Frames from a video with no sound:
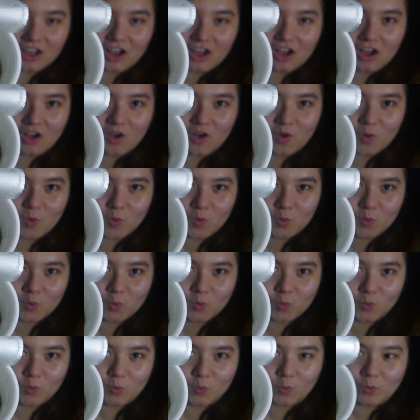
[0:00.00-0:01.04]

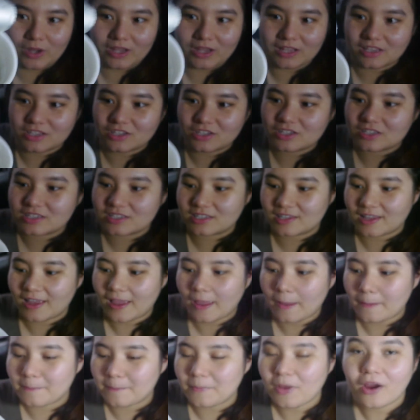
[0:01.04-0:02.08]
Oh, it looks
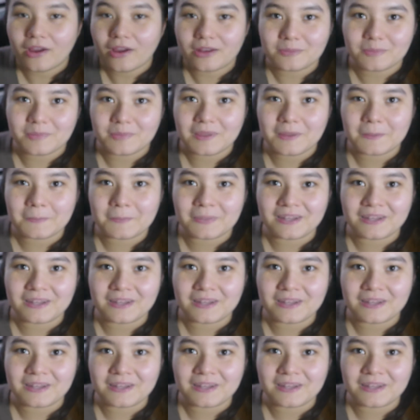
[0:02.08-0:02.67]
like, pardon me,